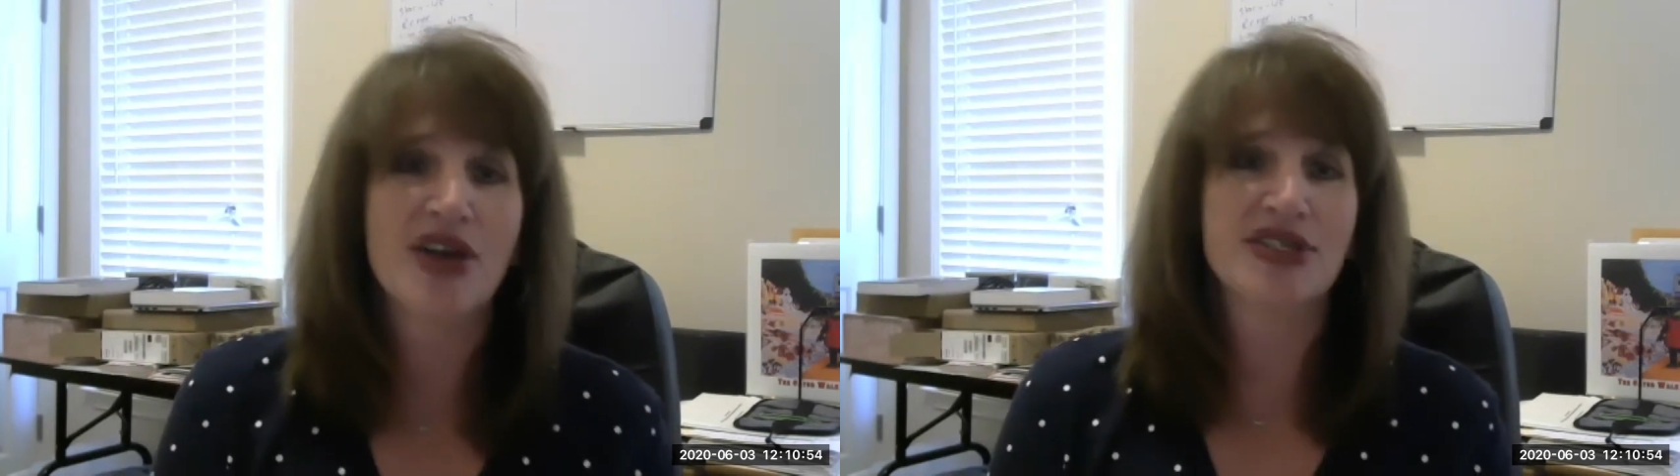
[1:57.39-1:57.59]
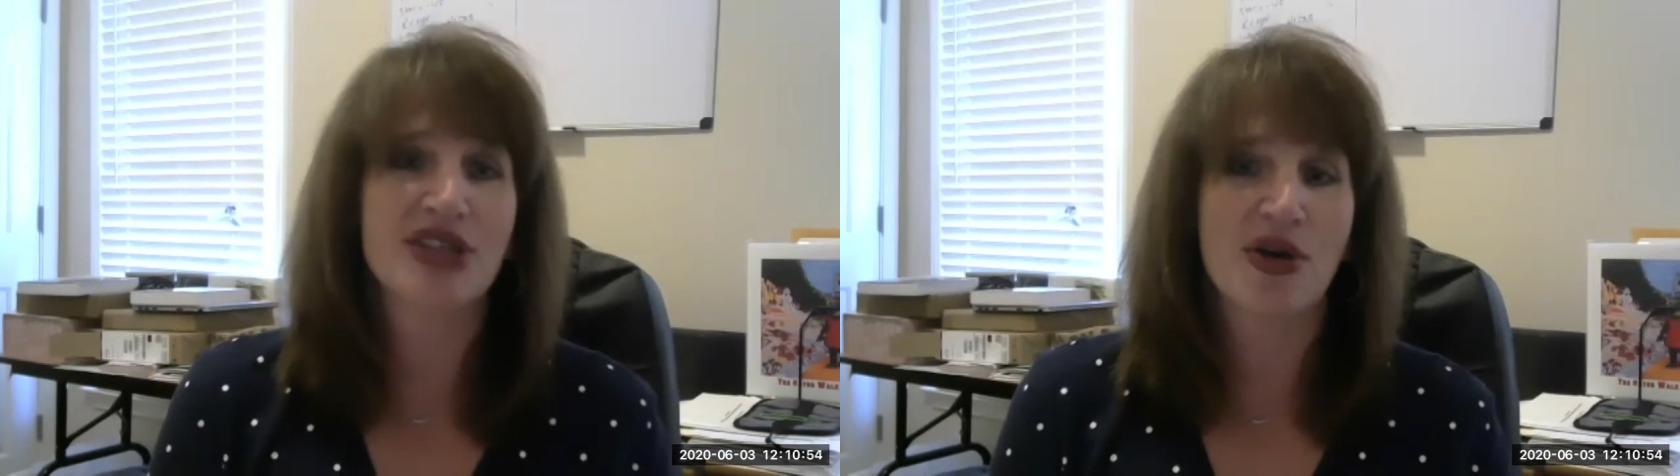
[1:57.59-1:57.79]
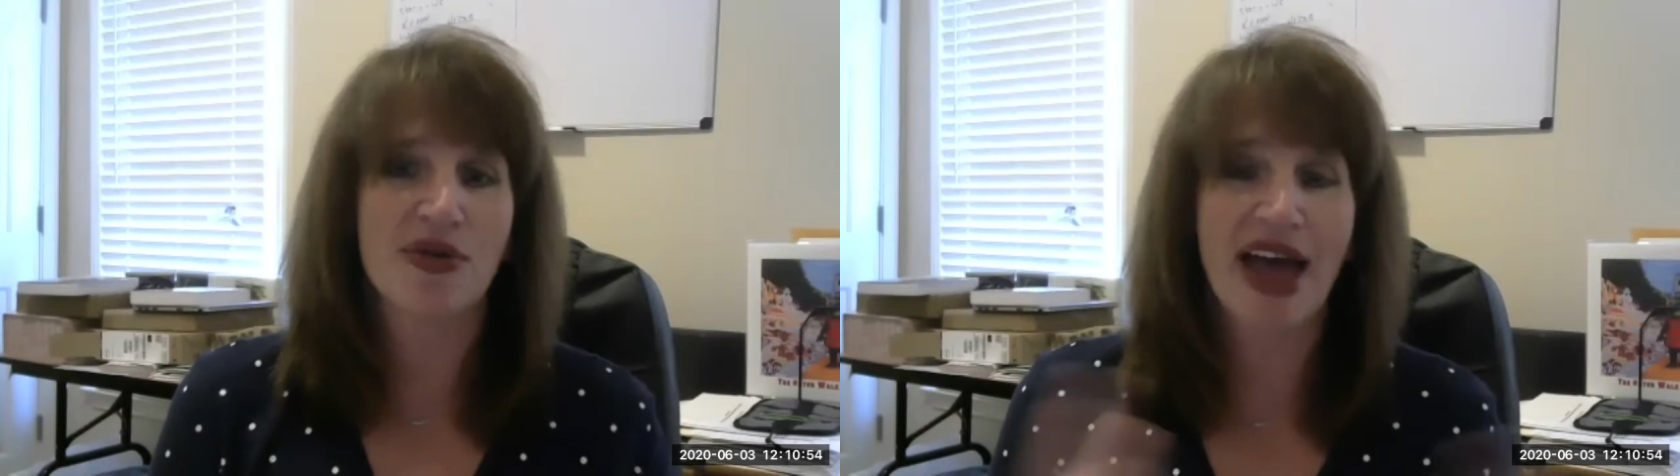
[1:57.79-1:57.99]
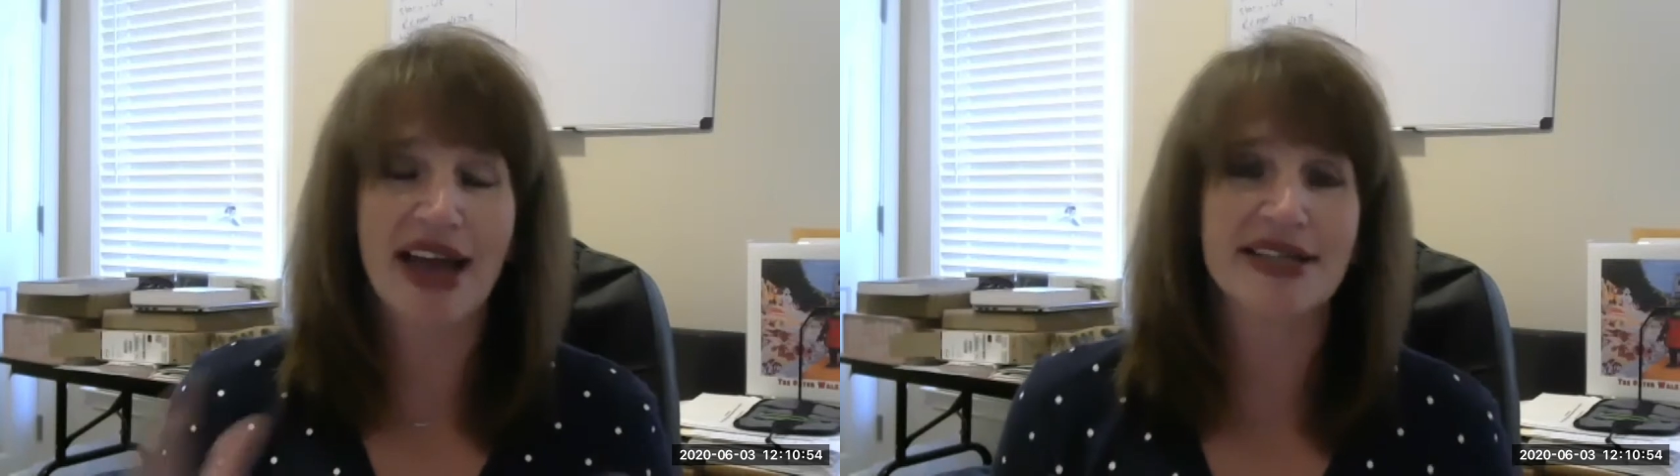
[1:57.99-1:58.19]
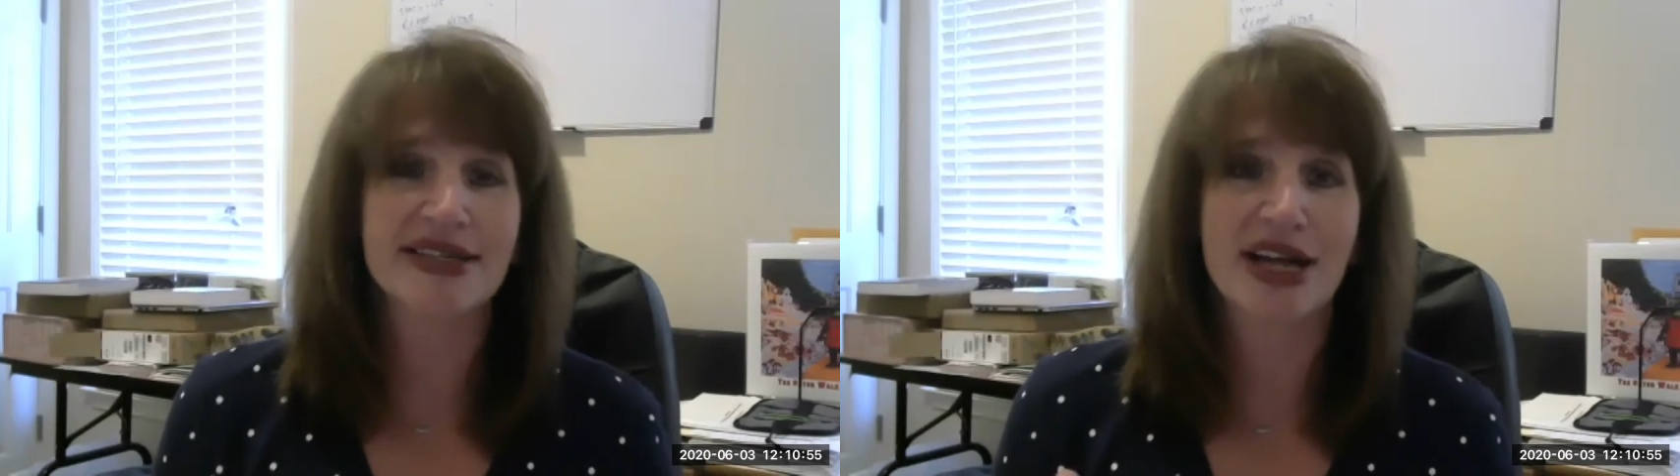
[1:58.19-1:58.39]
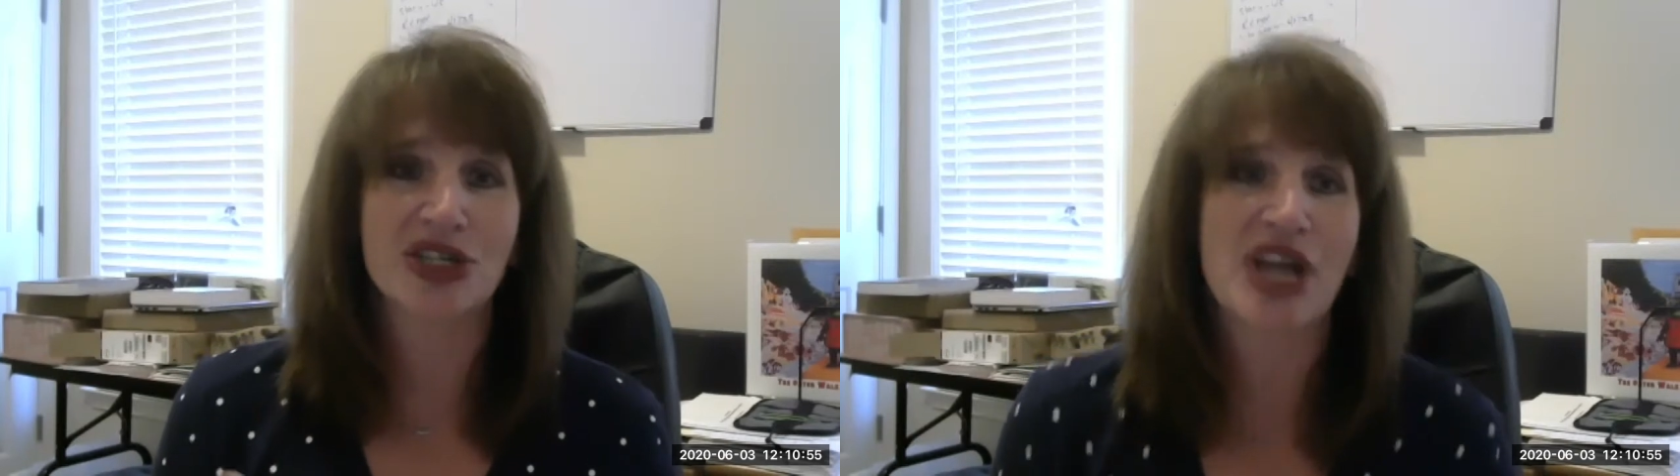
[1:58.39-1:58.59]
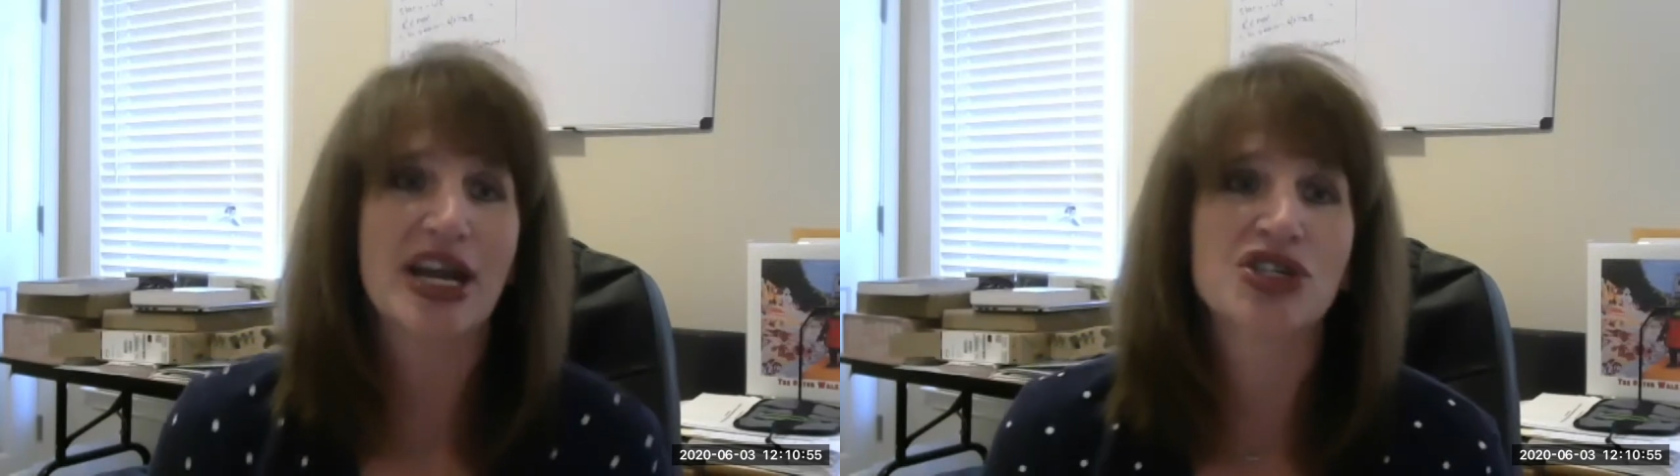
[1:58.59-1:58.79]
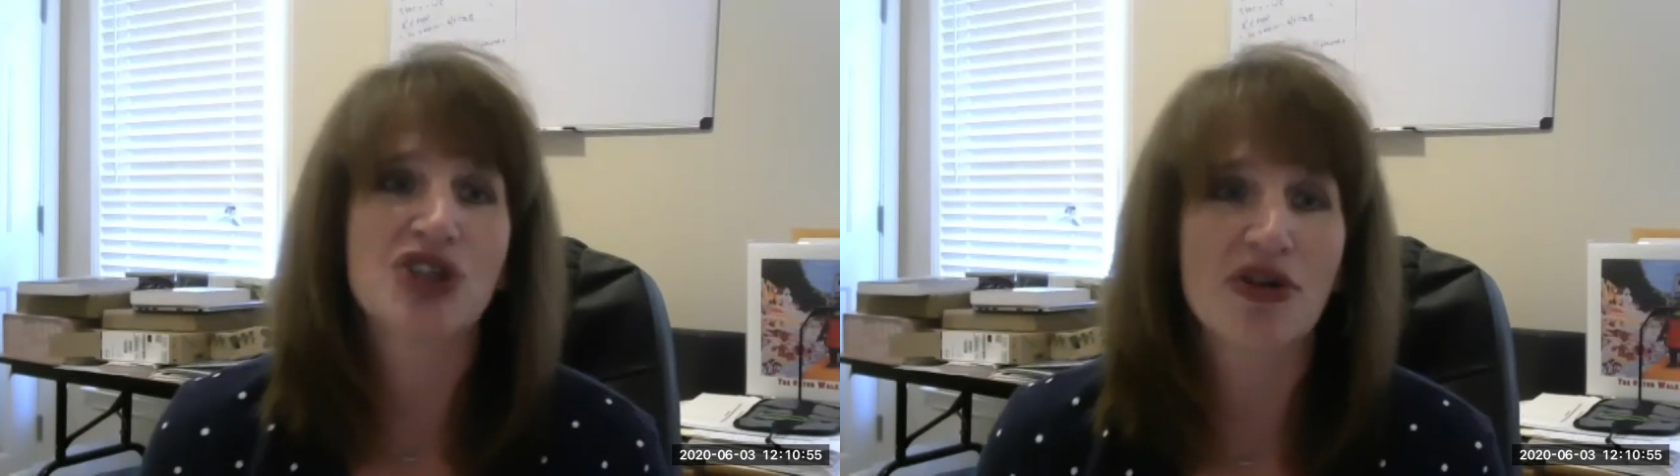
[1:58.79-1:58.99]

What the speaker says: So that has not changed.